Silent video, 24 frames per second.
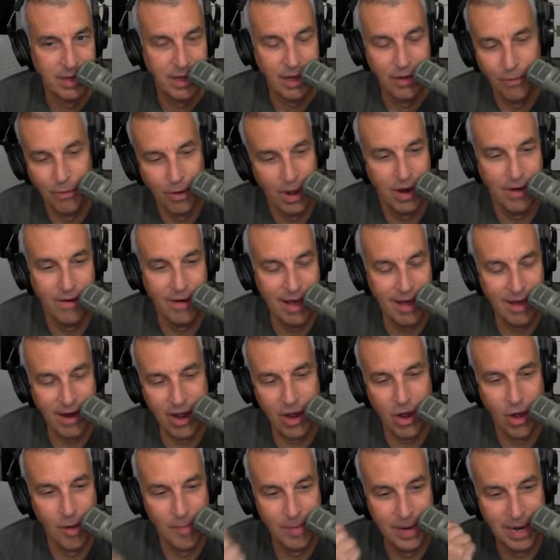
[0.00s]
I run around,
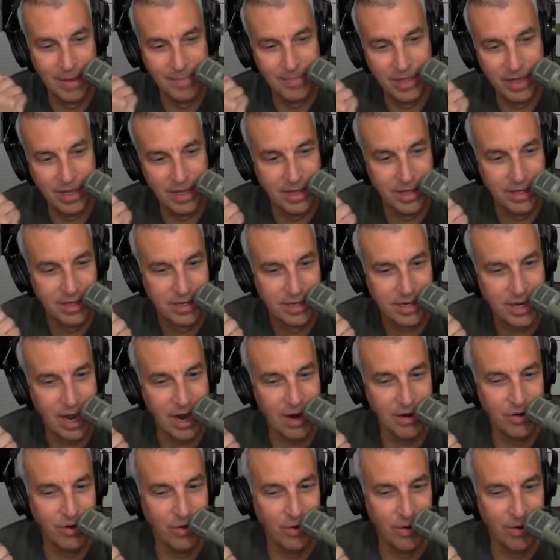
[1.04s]
I open up the
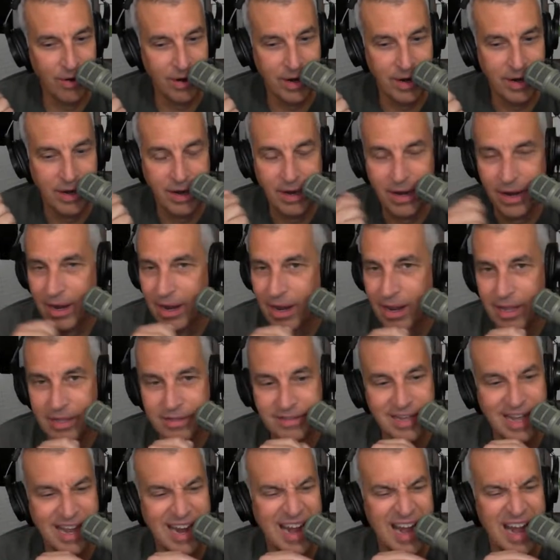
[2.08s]
car door, and
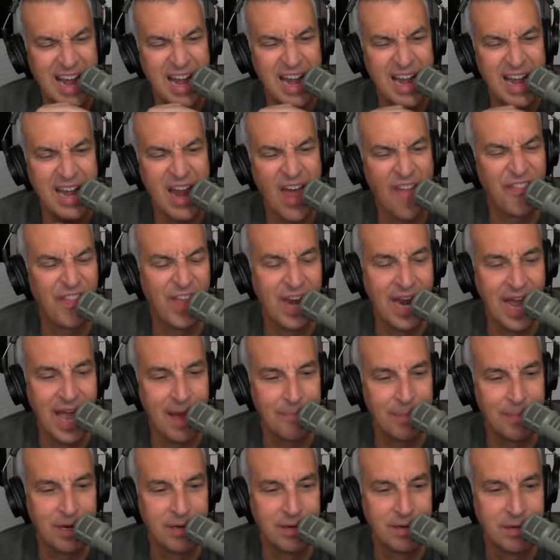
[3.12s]
it's like nothing
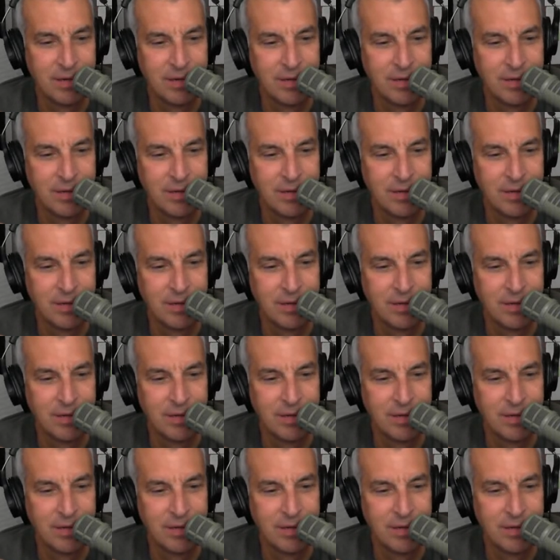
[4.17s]
happened.